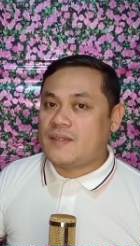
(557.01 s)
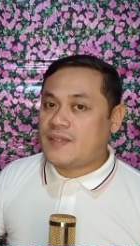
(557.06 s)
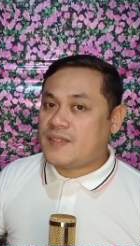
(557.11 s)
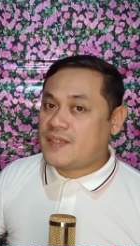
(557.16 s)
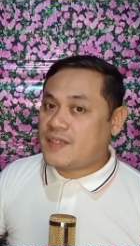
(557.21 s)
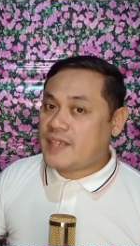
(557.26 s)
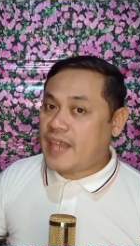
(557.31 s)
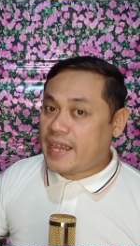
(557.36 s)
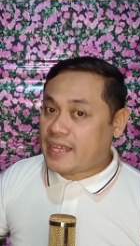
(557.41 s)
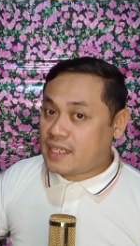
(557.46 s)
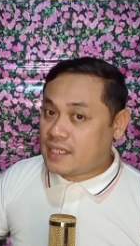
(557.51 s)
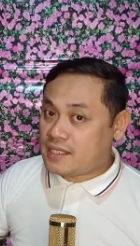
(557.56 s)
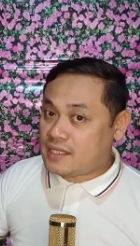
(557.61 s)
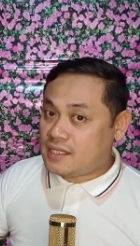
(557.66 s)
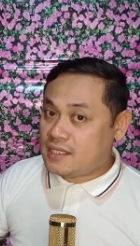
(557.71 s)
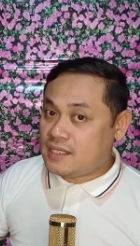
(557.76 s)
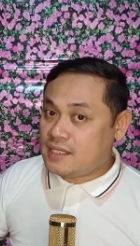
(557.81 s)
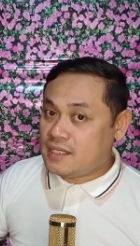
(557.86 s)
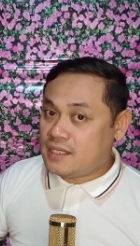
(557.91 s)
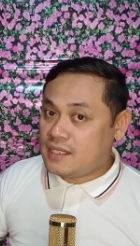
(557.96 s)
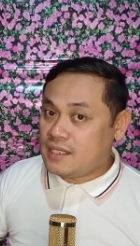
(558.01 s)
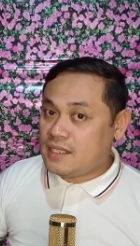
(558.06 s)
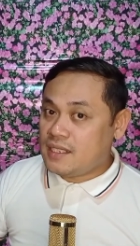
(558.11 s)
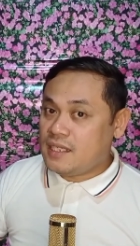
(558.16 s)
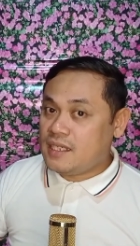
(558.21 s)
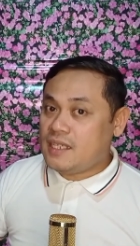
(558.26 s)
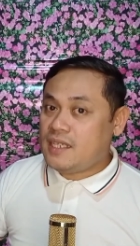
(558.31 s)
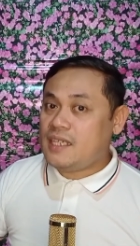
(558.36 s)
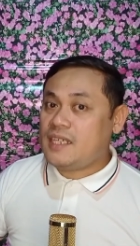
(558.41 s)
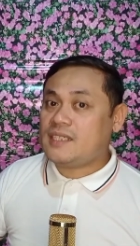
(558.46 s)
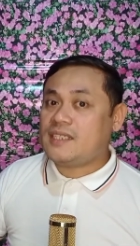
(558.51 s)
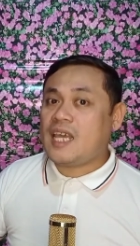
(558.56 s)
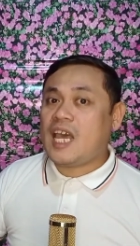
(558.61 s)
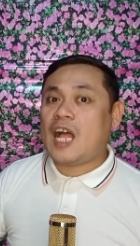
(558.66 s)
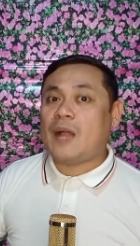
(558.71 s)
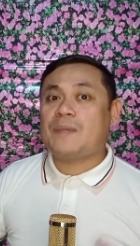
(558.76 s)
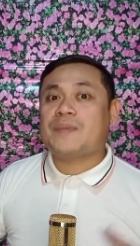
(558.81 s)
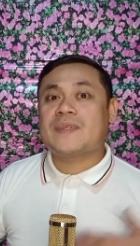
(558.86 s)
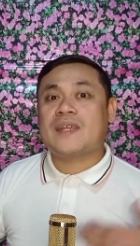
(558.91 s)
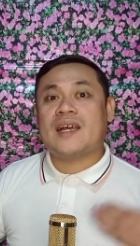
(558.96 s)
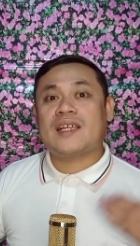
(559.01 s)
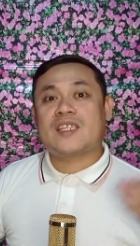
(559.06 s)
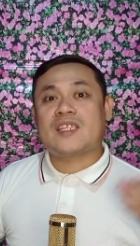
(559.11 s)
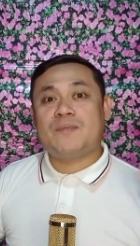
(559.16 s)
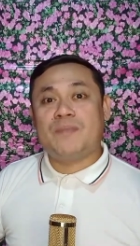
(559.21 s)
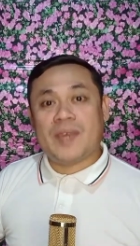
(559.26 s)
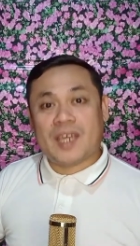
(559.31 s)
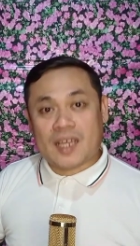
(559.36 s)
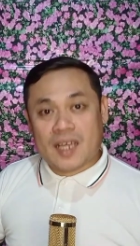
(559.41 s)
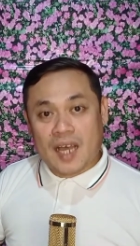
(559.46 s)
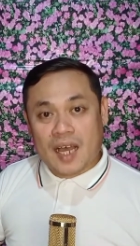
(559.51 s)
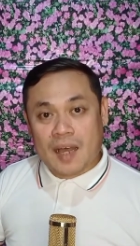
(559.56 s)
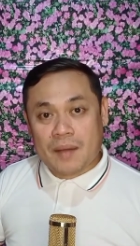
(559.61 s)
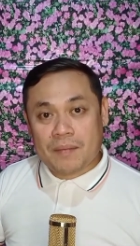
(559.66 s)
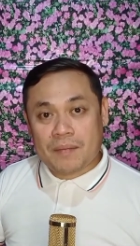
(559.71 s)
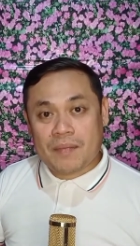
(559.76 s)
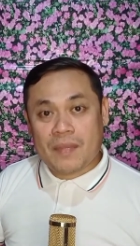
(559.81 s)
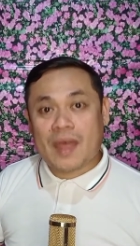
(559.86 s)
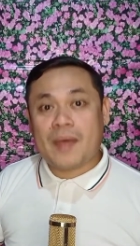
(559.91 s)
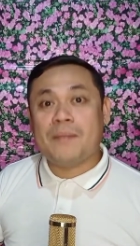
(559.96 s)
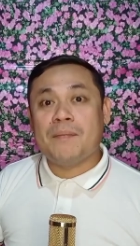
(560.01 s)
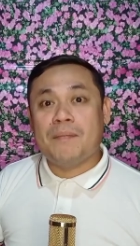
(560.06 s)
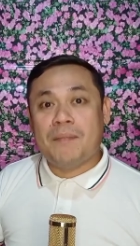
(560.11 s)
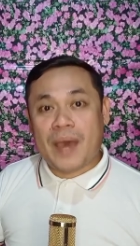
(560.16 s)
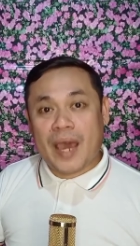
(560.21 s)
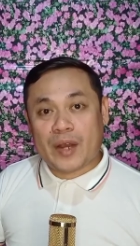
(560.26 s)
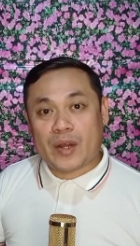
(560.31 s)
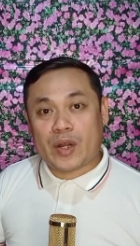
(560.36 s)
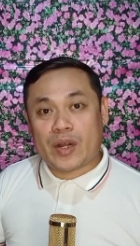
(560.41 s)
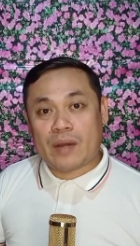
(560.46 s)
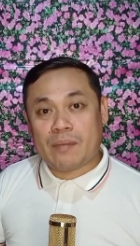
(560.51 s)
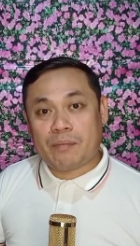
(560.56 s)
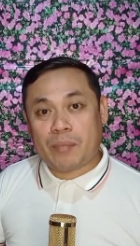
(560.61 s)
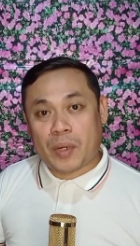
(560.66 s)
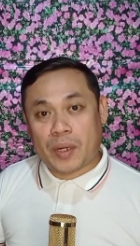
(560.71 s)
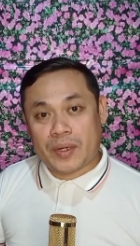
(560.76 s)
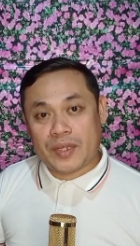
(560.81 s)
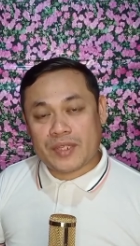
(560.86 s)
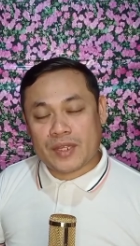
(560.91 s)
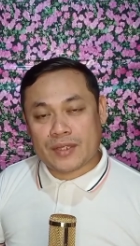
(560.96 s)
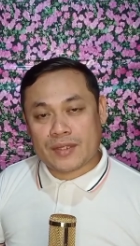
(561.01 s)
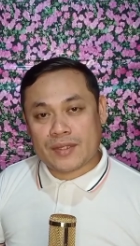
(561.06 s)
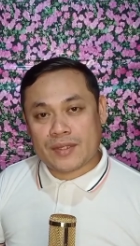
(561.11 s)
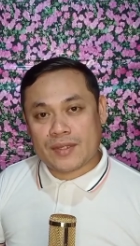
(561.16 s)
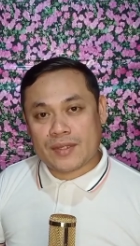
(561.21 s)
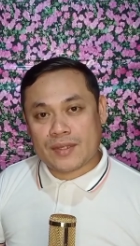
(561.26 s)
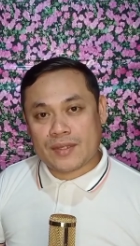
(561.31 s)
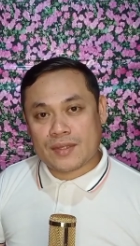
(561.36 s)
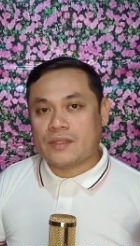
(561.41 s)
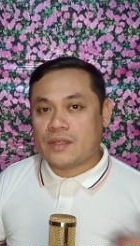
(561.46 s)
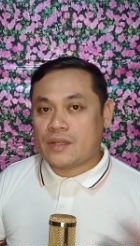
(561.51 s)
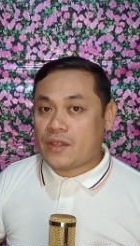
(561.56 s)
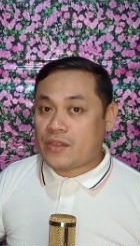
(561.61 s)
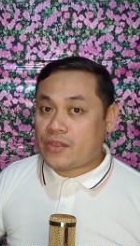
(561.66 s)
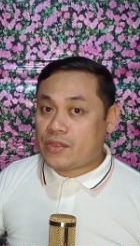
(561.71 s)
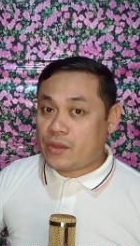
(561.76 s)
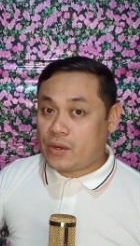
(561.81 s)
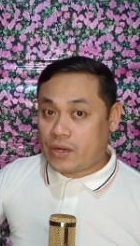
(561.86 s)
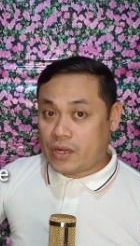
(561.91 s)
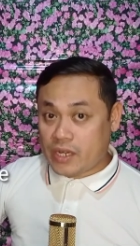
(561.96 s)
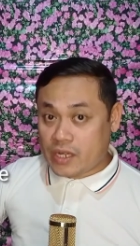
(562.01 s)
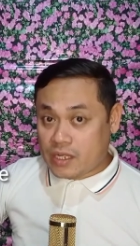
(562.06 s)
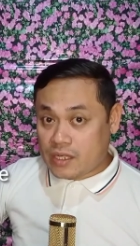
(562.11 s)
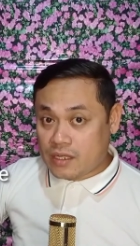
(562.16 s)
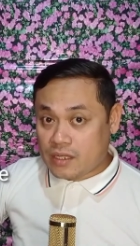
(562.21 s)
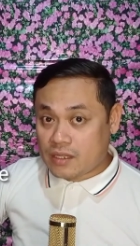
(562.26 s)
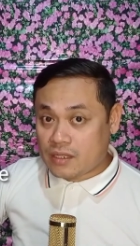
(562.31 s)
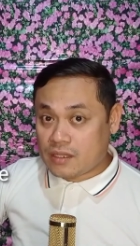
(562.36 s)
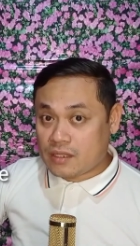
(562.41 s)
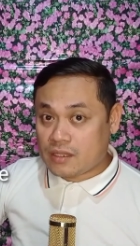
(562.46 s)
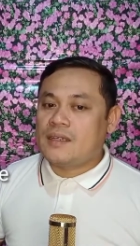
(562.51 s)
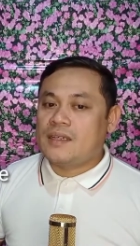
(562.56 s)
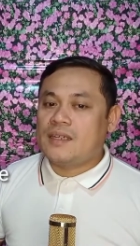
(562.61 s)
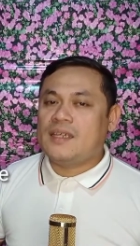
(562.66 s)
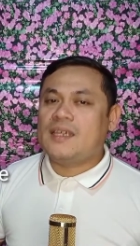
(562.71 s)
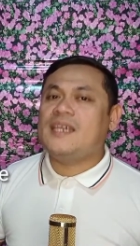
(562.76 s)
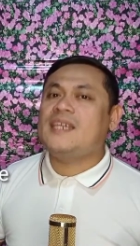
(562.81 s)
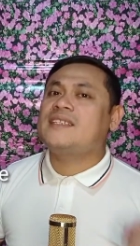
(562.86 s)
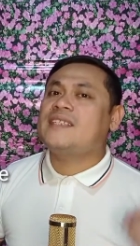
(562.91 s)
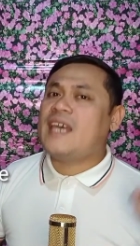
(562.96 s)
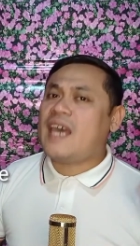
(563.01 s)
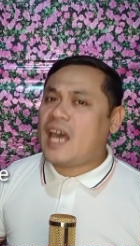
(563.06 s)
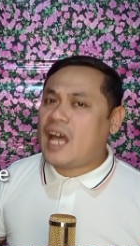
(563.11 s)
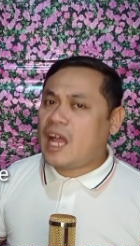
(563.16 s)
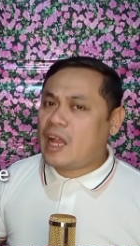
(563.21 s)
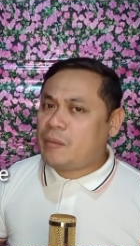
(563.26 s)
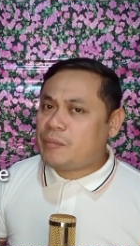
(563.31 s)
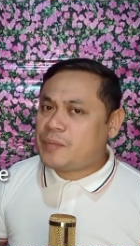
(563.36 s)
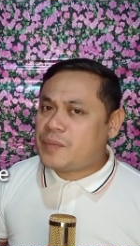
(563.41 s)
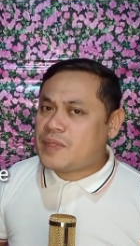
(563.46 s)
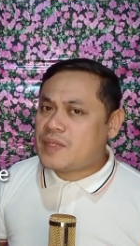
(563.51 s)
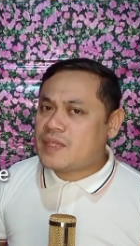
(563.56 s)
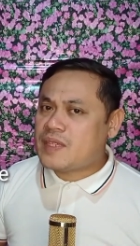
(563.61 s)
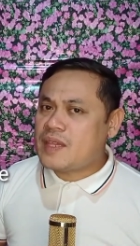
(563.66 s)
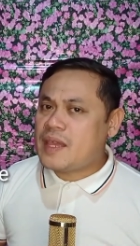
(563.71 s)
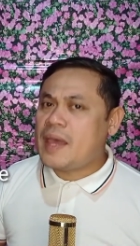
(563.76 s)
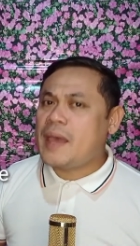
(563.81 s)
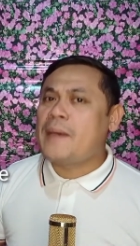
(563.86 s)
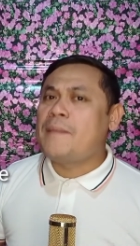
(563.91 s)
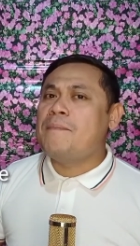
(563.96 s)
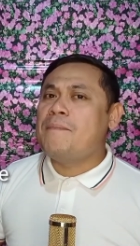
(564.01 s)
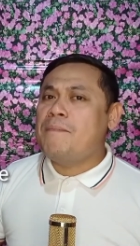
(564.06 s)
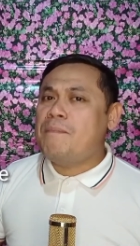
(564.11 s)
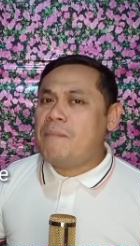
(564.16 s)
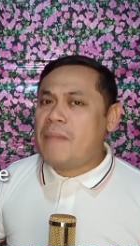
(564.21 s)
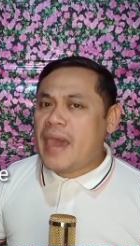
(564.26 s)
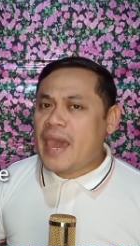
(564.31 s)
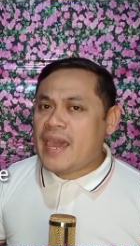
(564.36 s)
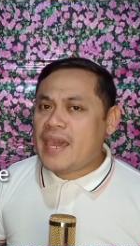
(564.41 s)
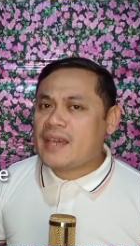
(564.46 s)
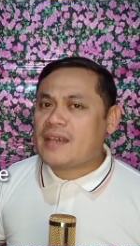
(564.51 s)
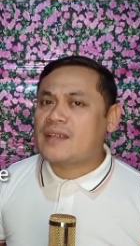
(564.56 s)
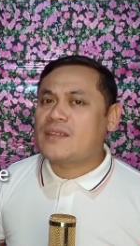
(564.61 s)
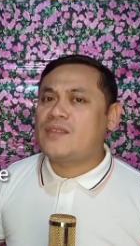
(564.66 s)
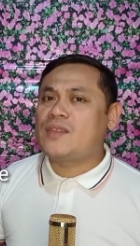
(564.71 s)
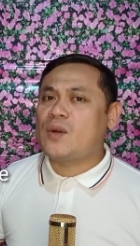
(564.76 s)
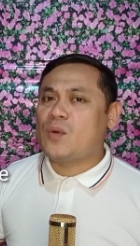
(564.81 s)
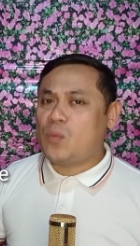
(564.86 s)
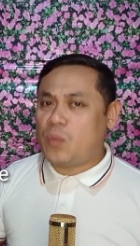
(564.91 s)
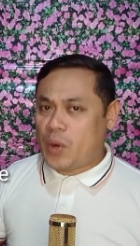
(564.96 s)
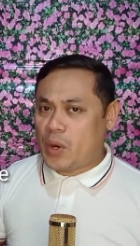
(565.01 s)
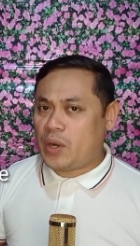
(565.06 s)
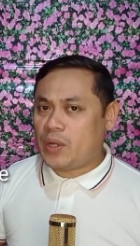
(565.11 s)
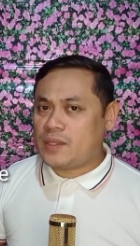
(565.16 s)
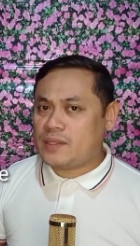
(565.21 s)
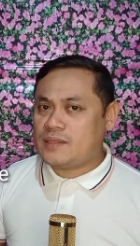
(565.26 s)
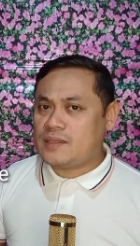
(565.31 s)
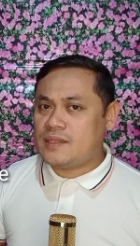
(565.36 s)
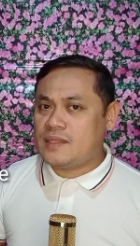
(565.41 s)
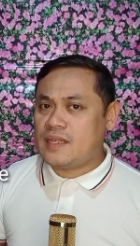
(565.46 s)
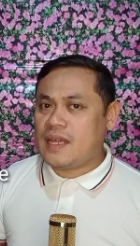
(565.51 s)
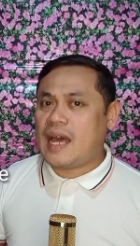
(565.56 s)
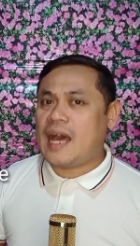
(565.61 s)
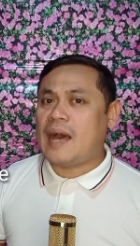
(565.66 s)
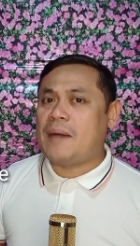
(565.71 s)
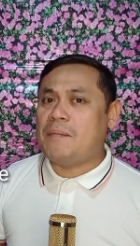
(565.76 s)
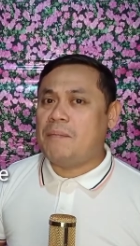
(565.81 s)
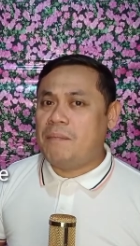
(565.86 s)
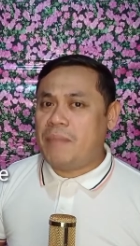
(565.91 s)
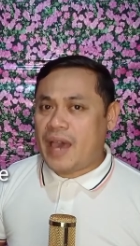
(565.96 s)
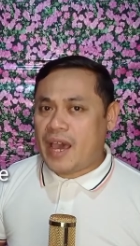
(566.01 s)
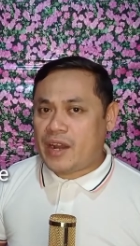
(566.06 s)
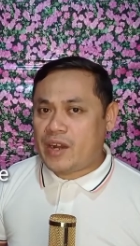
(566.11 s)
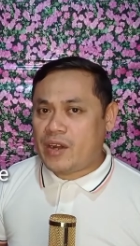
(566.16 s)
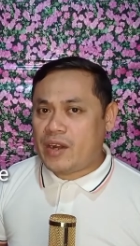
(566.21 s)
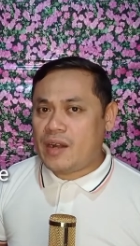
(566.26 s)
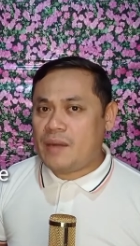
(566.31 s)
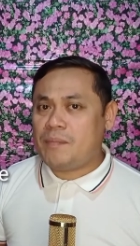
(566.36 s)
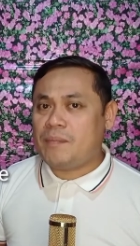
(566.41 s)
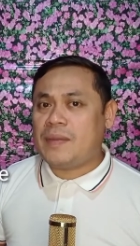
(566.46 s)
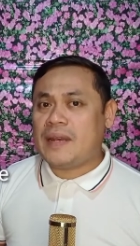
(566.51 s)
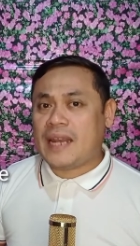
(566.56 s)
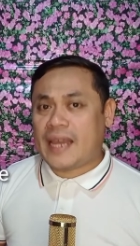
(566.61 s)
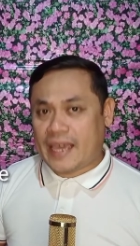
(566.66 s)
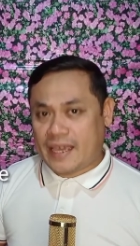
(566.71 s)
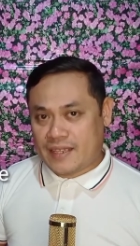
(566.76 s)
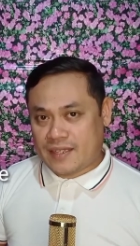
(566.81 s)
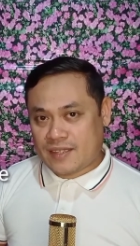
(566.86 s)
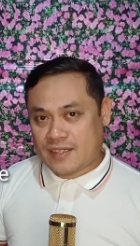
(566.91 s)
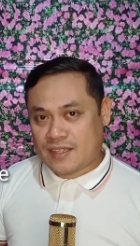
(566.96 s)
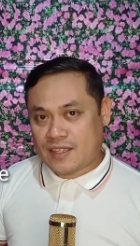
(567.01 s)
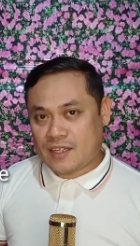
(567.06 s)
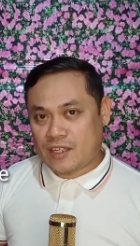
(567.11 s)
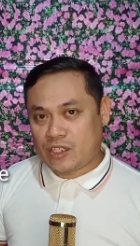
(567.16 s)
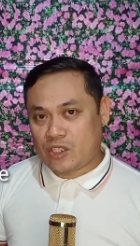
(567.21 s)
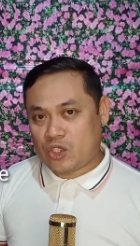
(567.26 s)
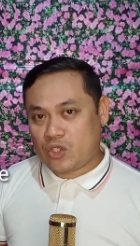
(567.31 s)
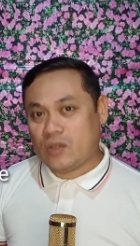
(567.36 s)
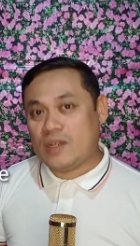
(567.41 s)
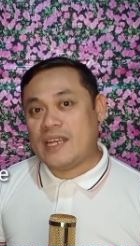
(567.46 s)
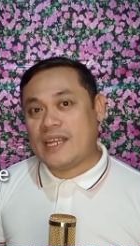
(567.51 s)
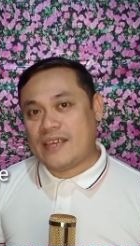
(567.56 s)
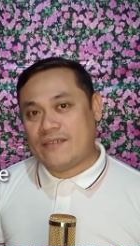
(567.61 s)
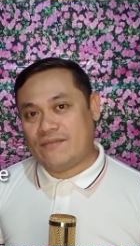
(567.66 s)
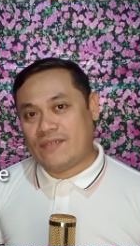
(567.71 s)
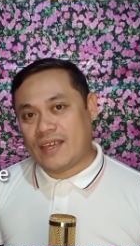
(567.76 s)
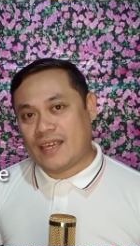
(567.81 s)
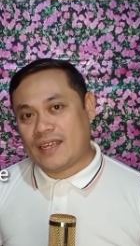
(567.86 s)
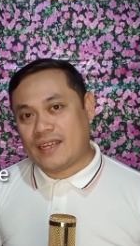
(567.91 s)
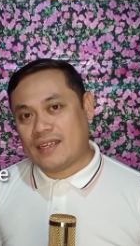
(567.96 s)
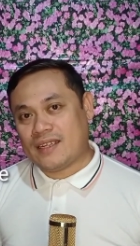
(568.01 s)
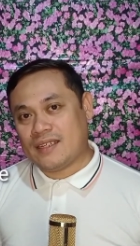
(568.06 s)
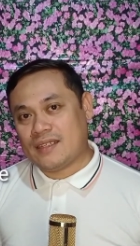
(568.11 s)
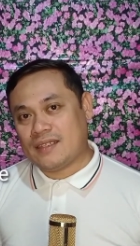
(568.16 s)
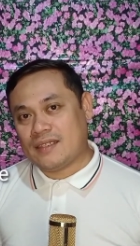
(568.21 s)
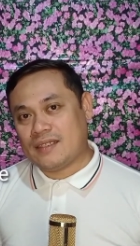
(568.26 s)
Second, it helps us become better persons. Third, it helps make the world a better place to live in.